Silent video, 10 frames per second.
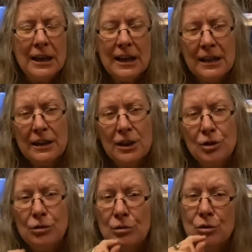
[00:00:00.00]
and then
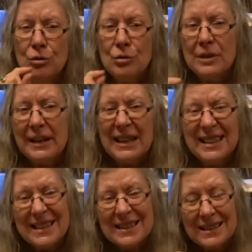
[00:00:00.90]
you use like
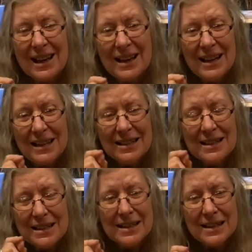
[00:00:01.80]

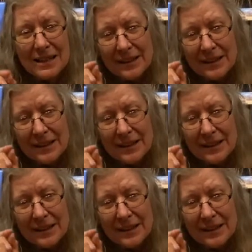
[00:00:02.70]
designs